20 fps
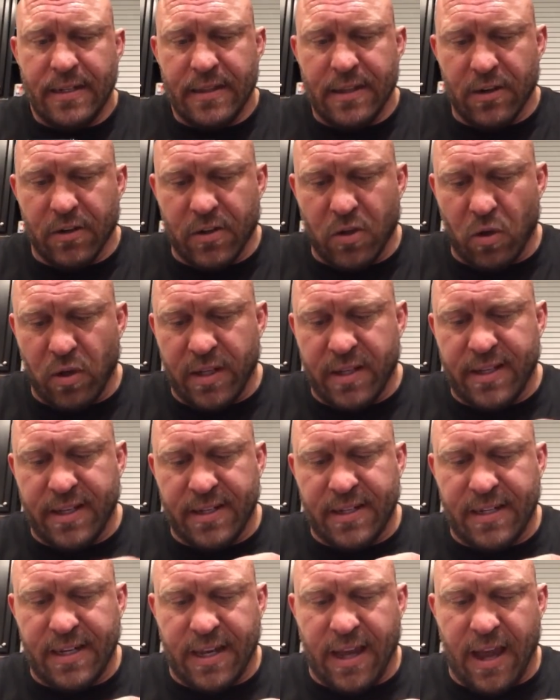There's only
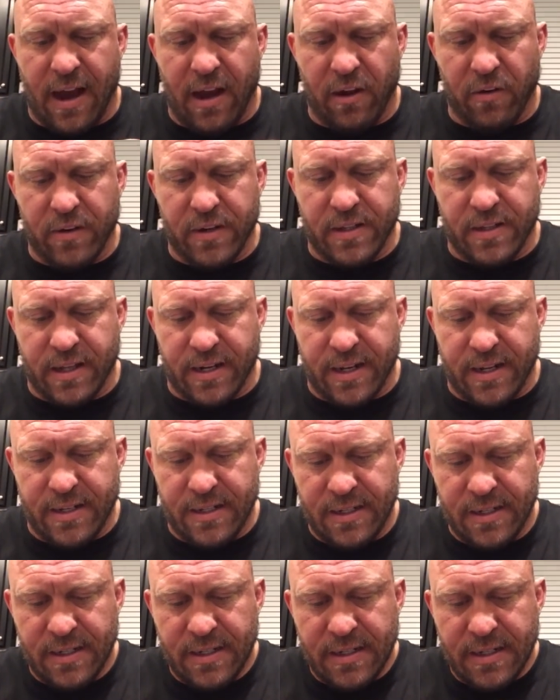60 calories in
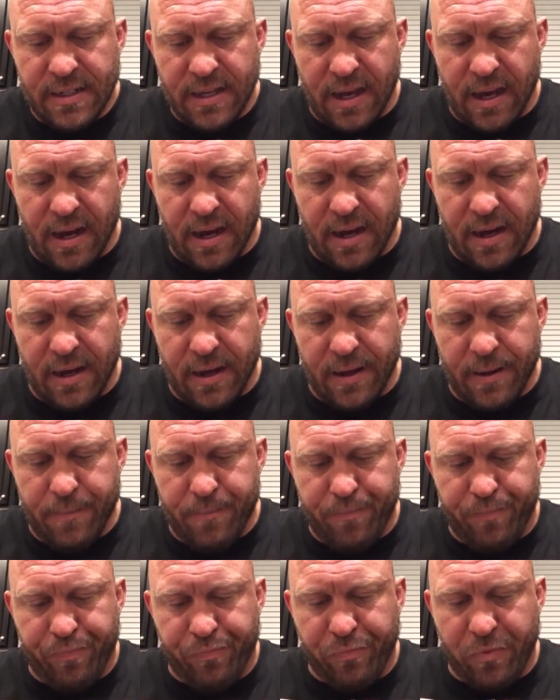it.
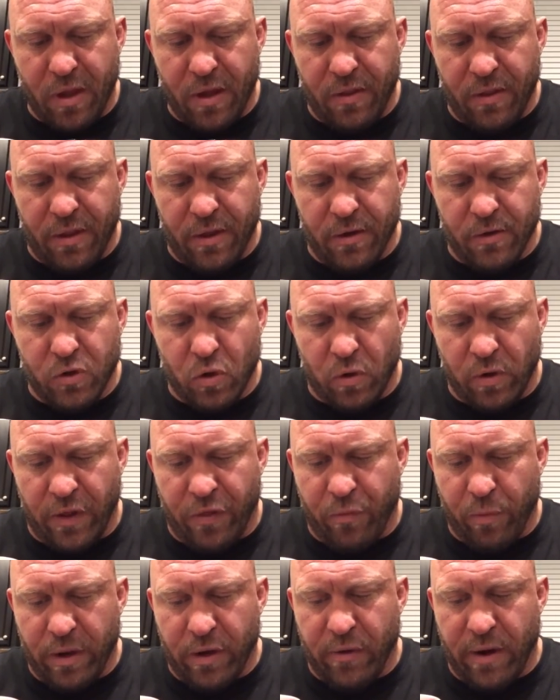There's only
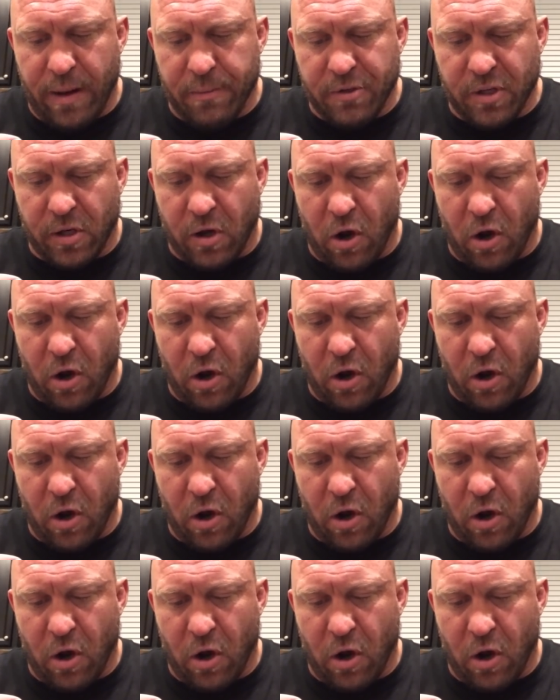3 grams of